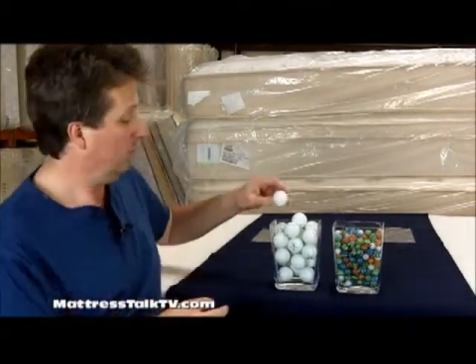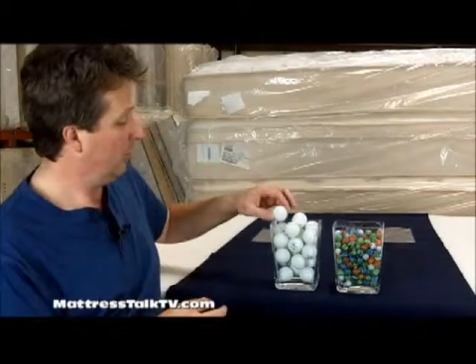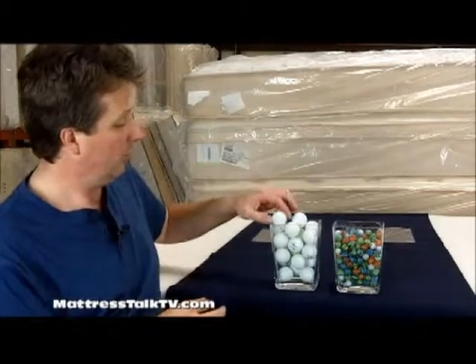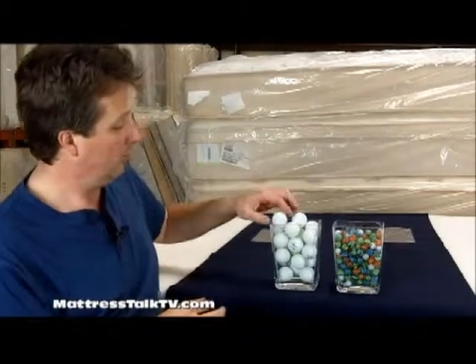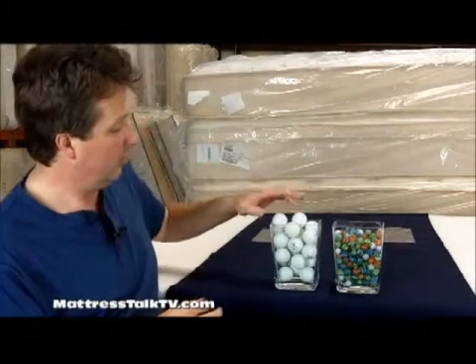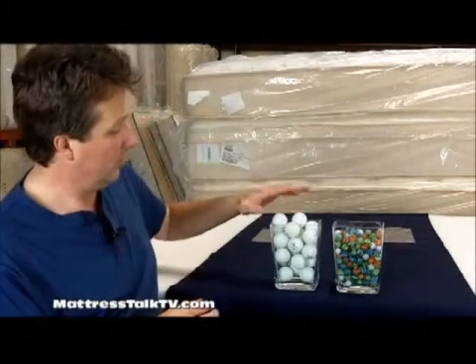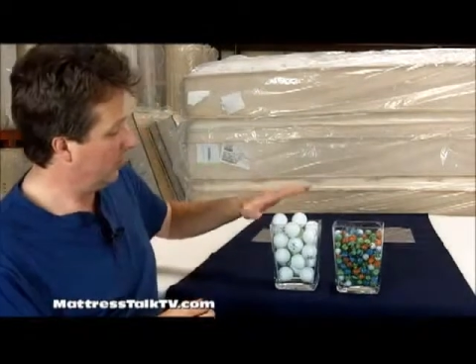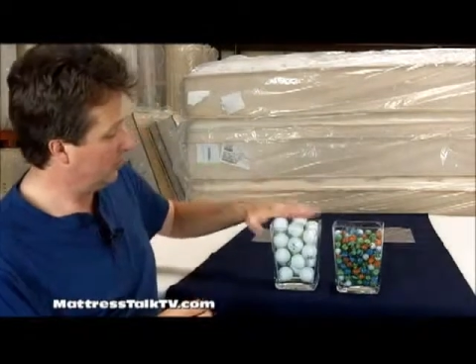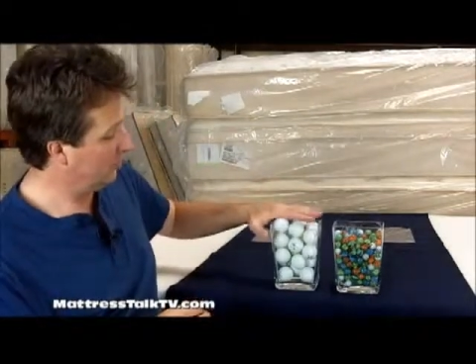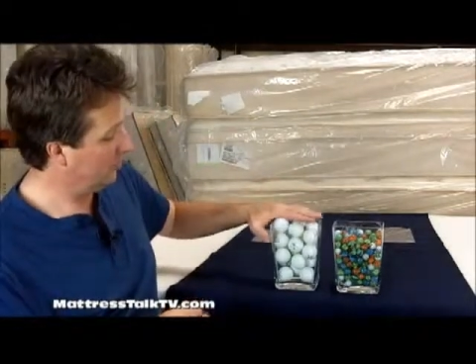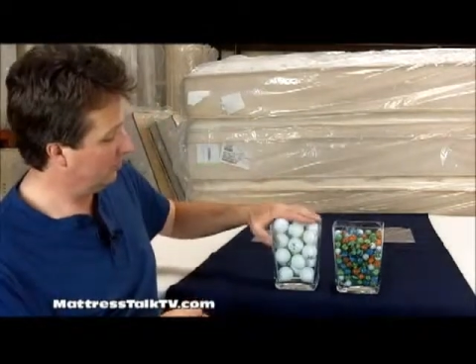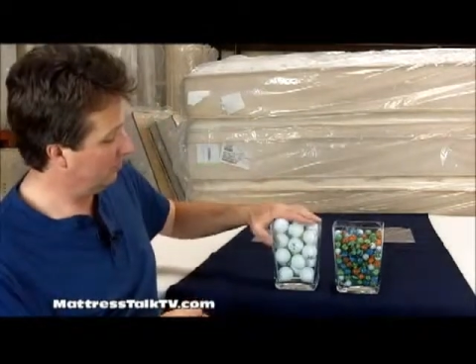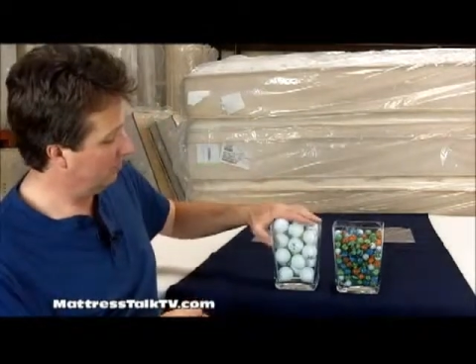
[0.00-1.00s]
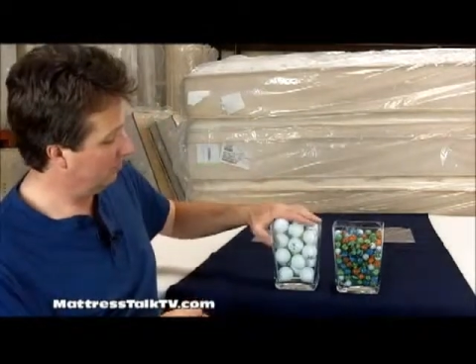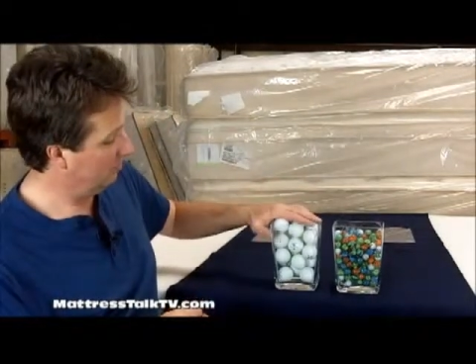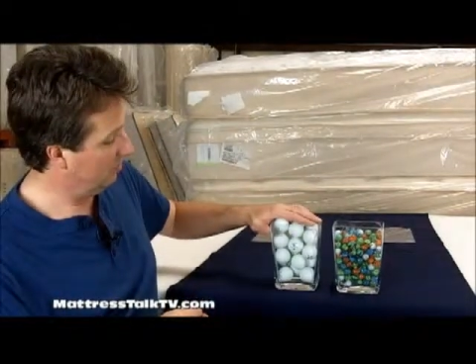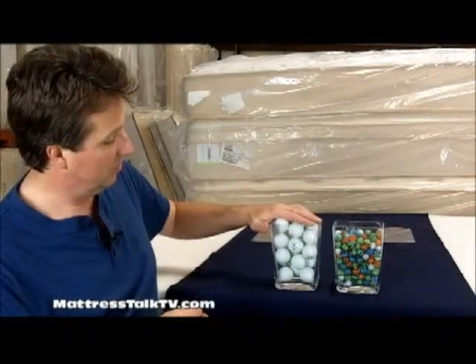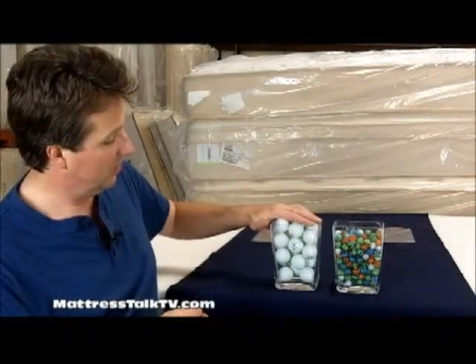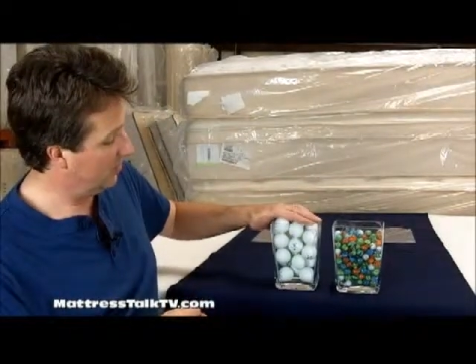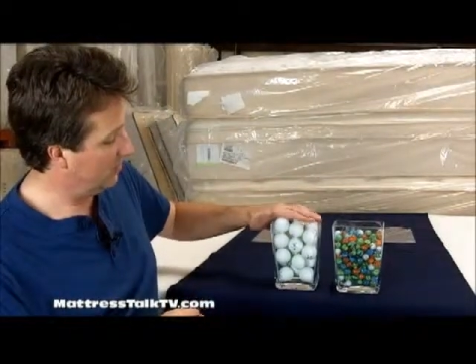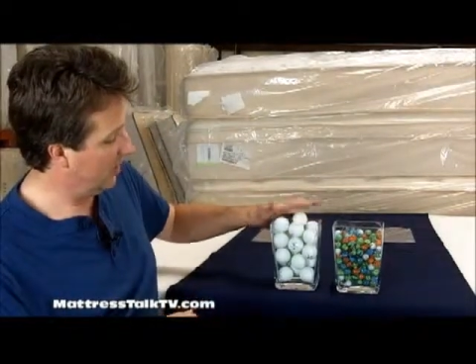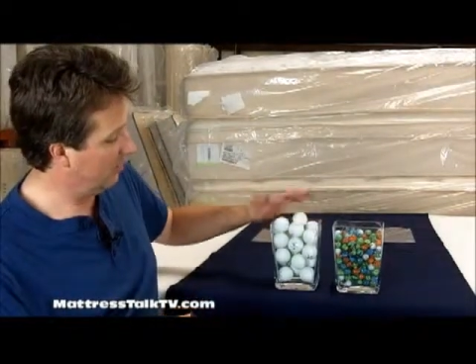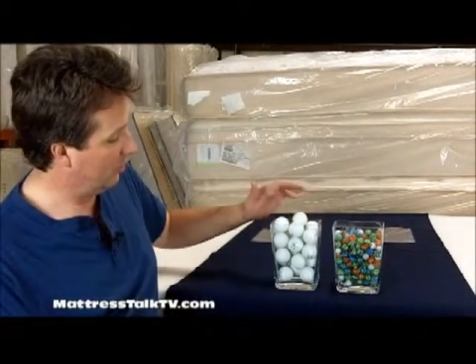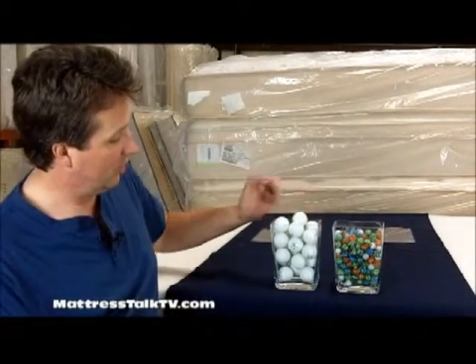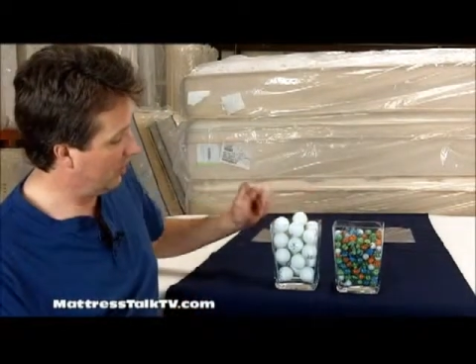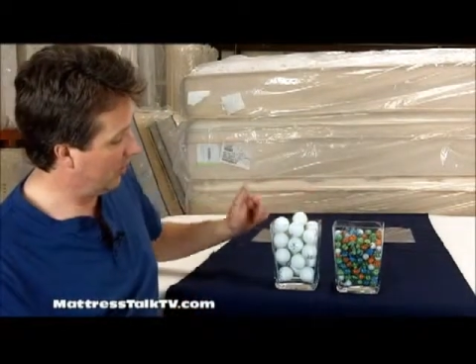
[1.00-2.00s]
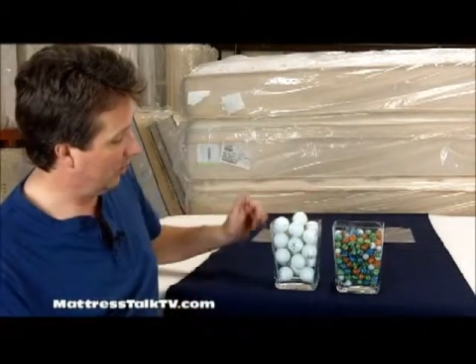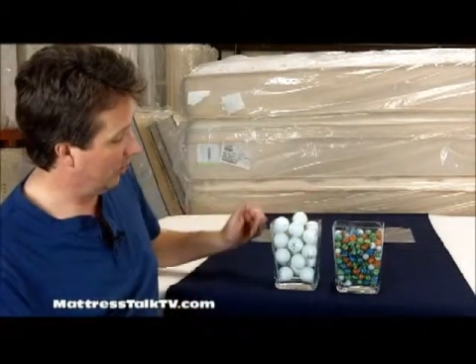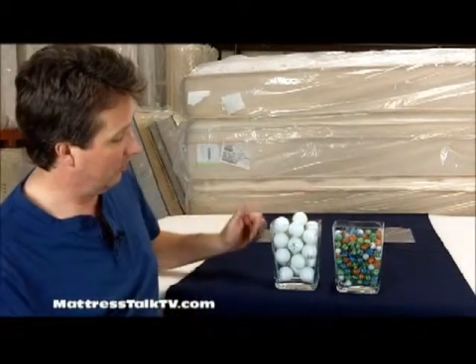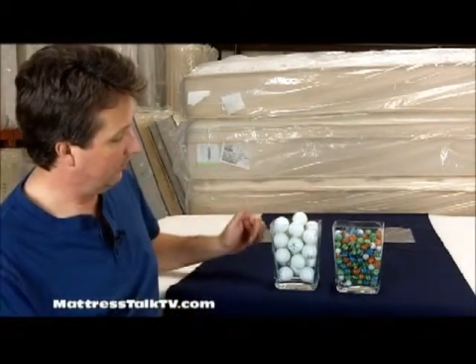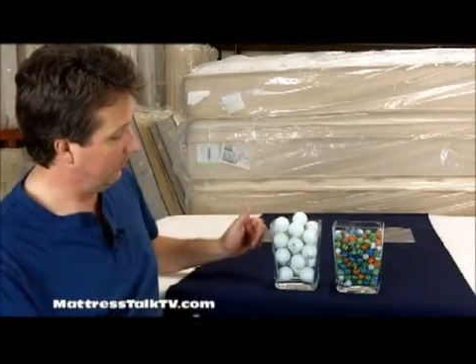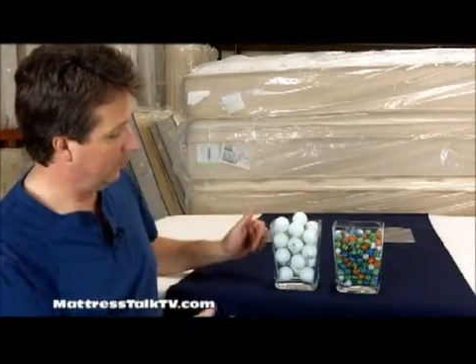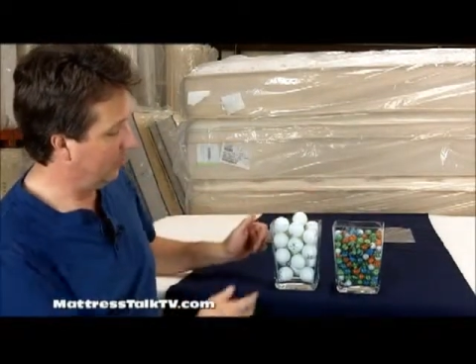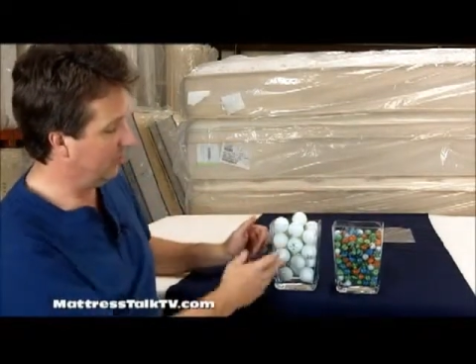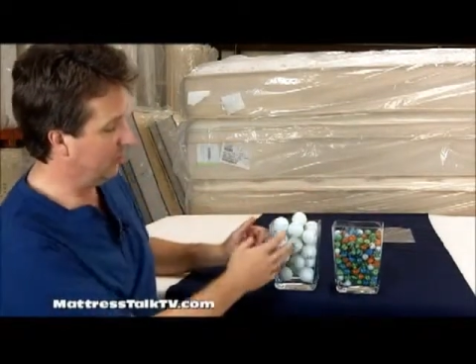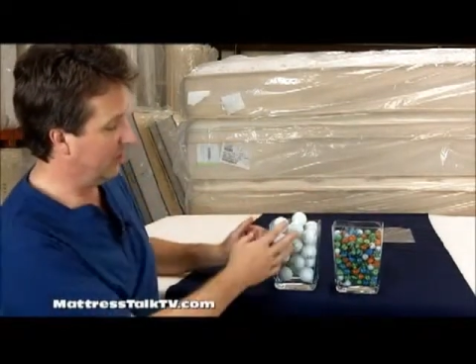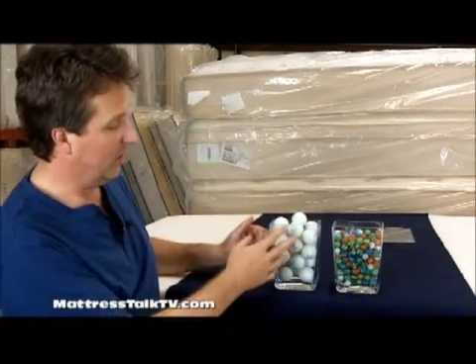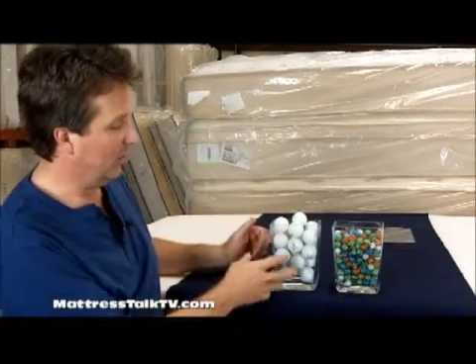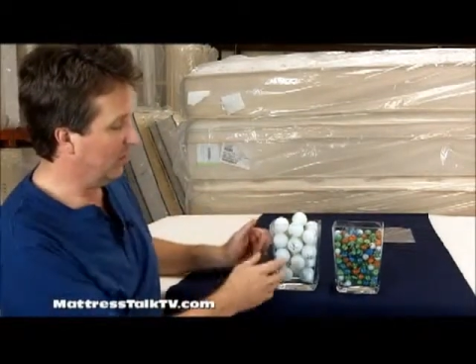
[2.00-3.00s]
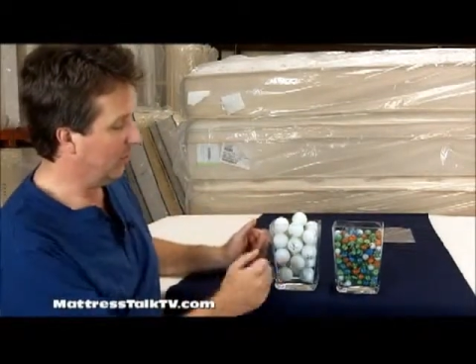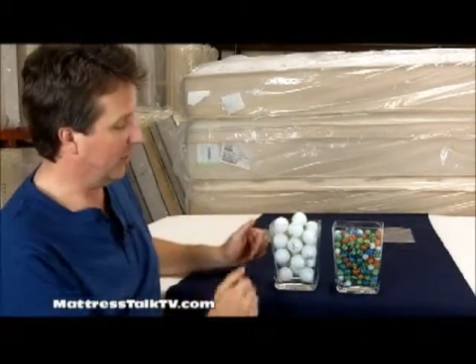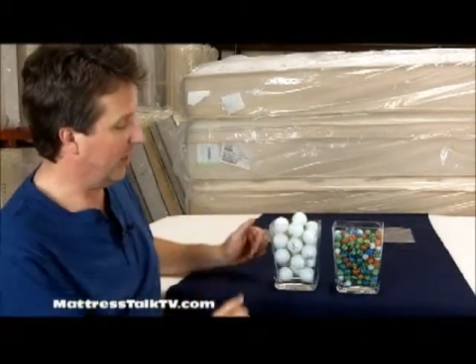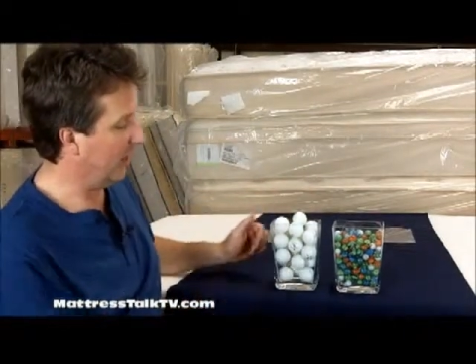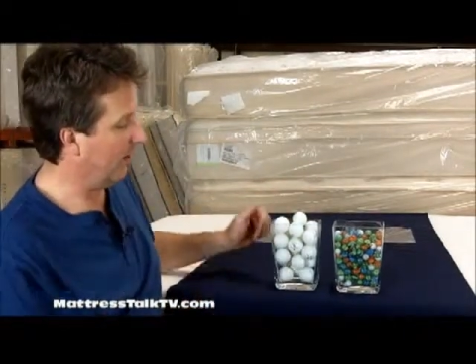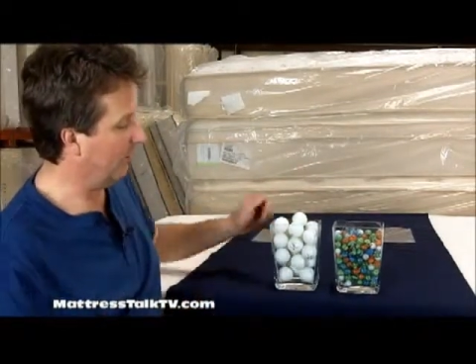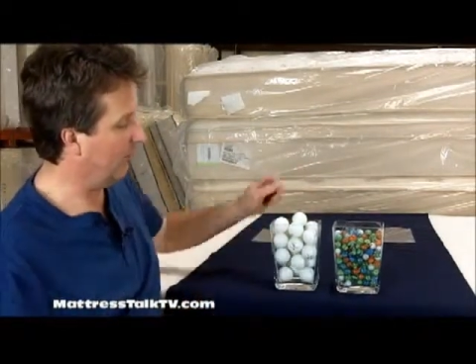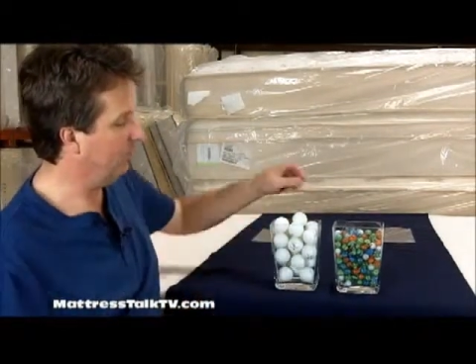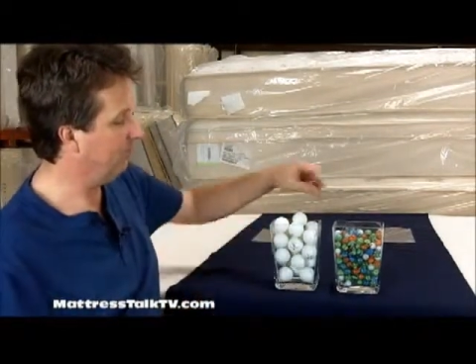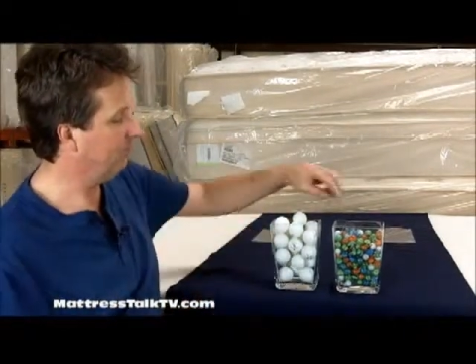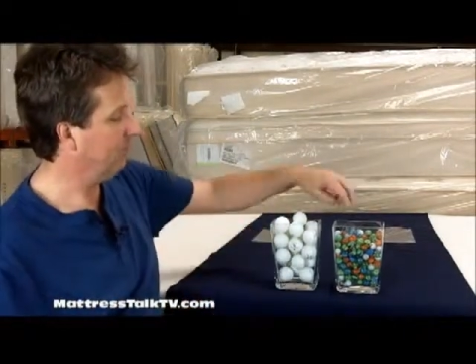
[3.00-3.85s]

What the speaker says: put them in this container here. You can see how many we have.